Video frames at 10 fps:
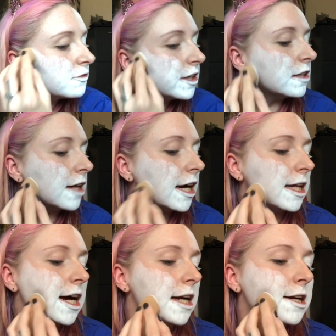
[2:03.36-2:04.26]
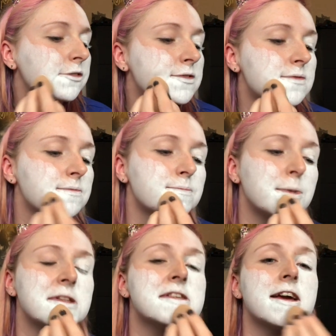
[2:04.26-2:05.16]
feel like that. And I've
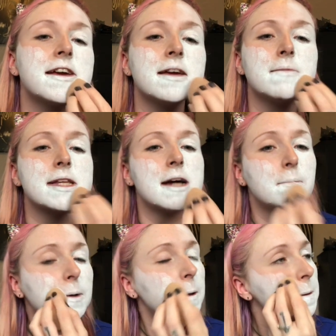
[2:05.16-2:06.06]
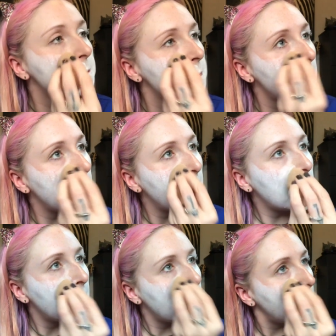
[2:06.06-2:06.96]
been taking my tablets
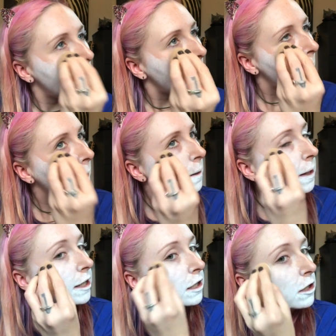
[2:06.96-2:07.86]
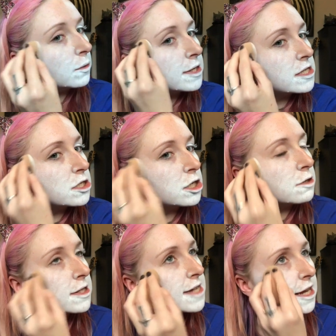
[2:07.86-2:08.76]
like I always
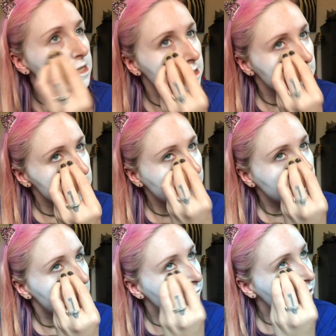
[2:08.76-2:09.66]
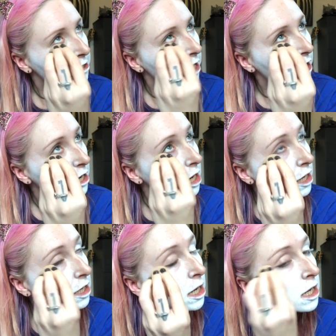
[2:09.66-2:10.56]
do. I take a tablet every day,
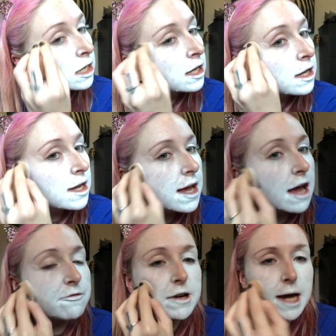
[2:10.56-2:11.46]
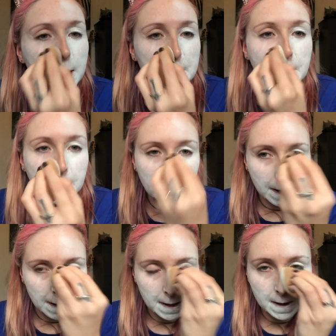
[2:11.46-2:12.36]
every night
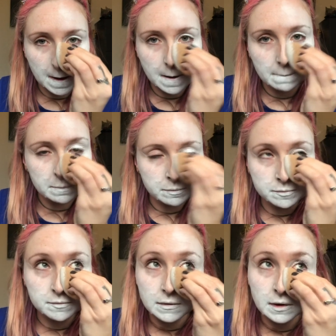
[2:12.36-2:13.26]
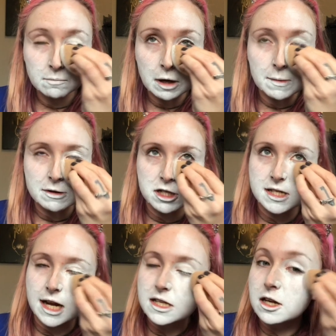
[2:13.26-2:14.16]
really. Maybe I
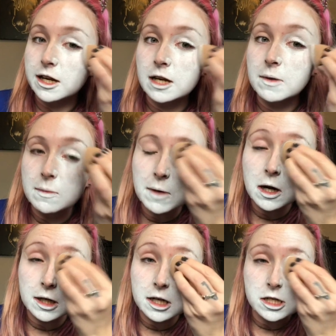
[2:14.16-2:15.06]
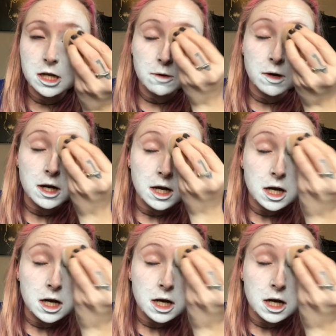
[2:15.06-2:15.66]
should start taking them in the morning, I don't know.